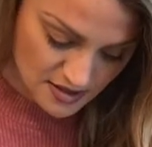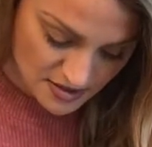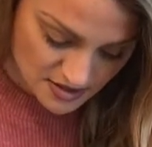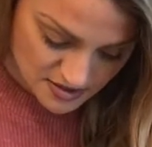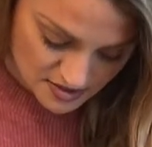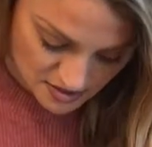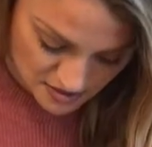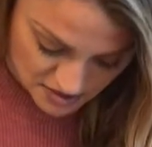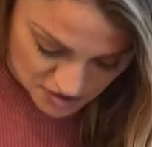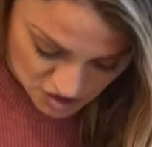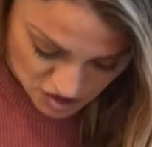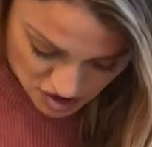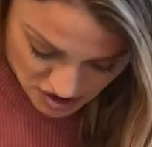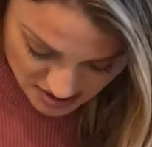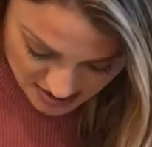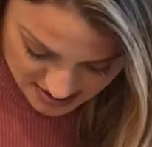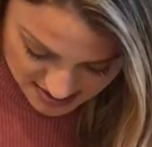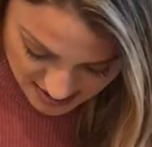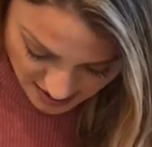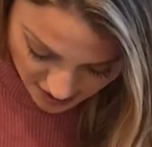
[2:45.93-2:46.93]
Let's
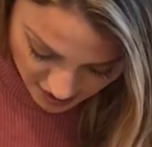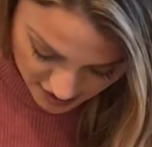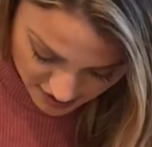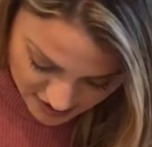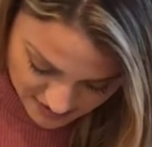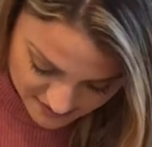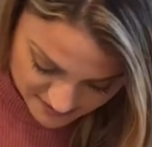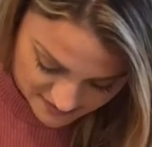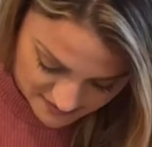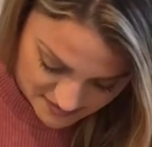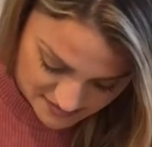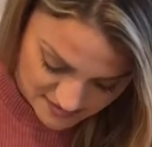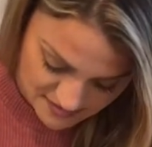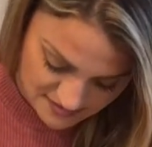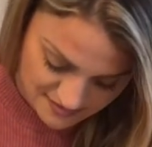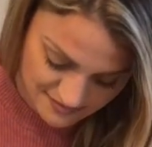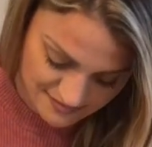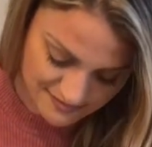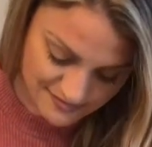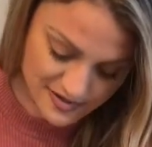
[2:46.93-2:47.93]
just, I already
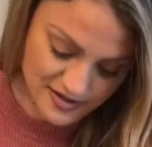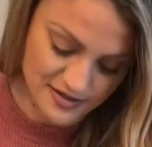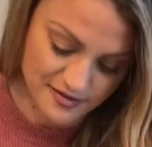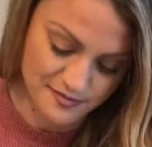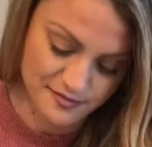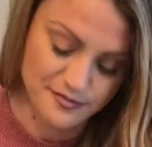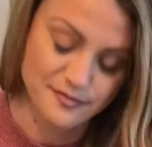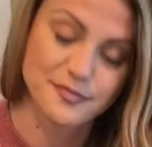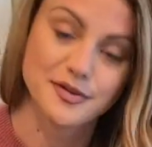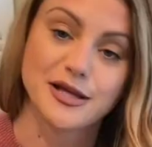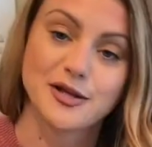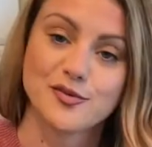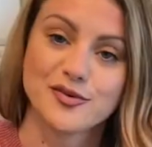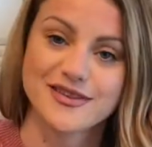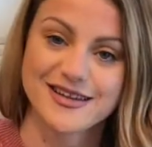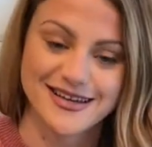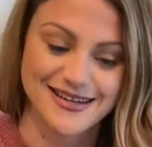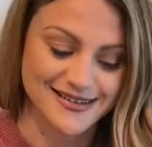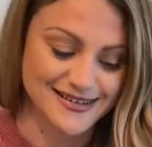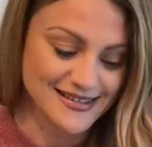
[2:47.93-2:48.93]
played with
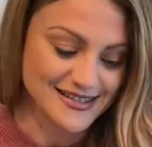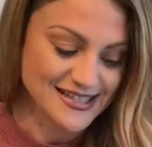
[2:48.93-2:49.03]
it.